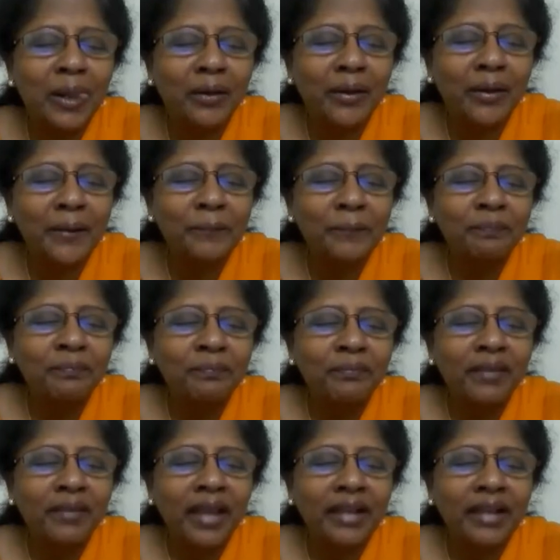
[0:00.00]
Okay.
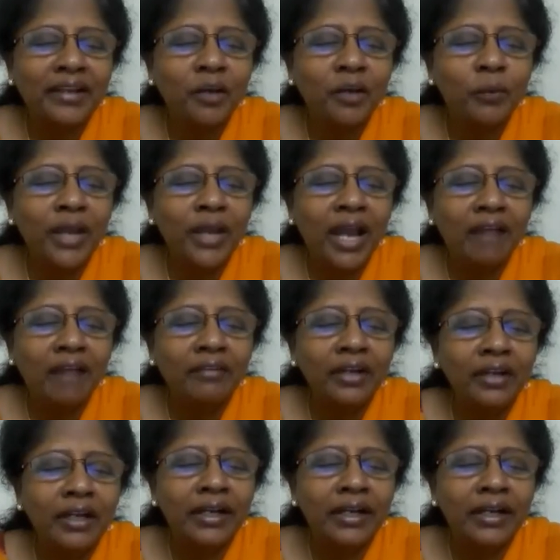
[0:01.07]
And here we have a